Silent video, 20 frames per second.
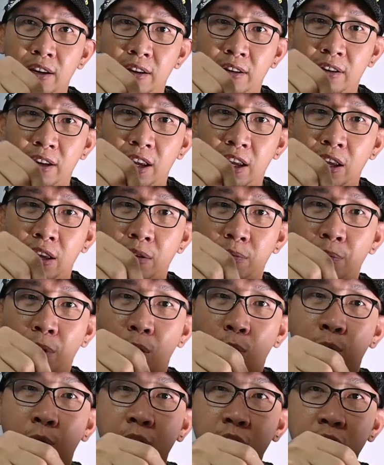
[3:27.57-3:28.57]
Okay.
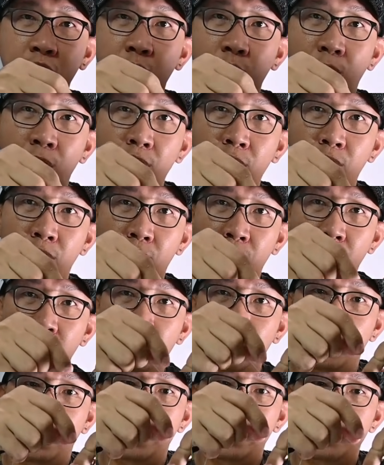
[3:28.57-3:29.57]
But what you want to do
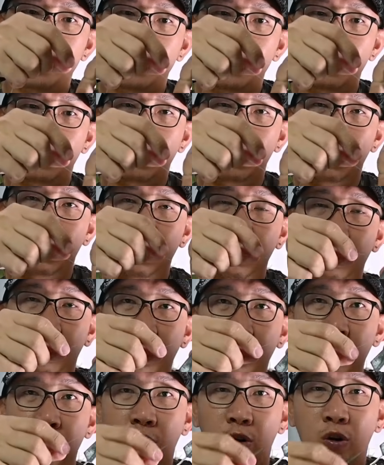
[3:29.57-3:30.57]
is you want to